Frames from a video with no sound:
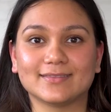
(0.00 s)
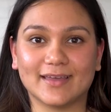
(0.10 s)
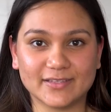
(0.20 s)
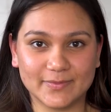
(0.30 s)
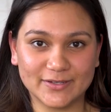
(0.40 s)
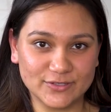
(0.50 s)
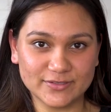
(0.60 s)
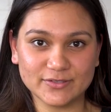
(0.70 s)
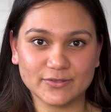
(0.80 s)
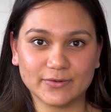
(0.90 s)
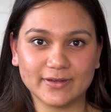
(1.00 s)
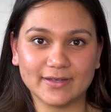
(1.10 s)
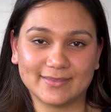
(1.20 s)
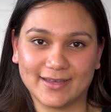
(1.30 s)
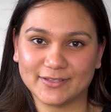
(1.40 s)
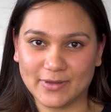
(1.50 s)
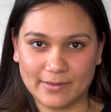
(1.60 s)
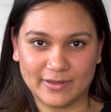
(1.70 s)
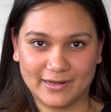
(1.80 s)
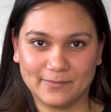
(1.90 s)
That's my Jesus story and that's why
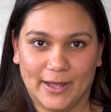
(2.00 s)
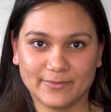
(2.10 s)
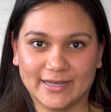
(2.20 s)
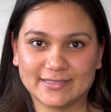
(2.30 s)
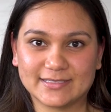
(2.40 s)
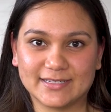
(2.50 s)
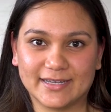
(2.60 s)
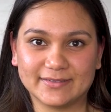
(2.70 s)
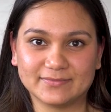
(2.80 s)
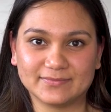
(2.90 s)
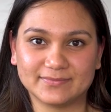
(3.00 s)
I'm getting baptized today.